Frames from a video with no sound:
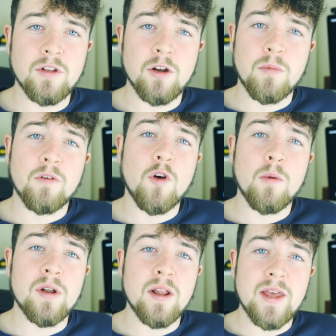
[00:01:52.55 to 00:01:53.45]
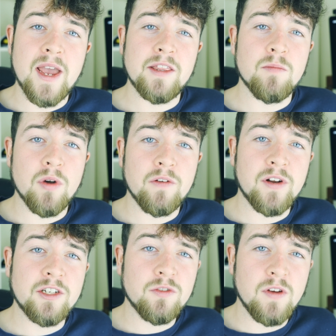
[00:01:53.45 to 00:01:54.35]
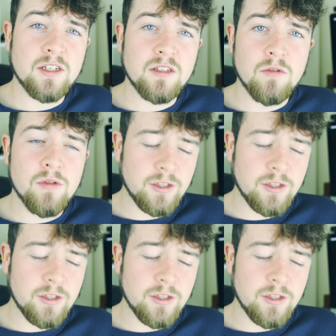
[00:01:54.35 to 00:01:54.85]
They're performing at the Edinburgh Fringe Festival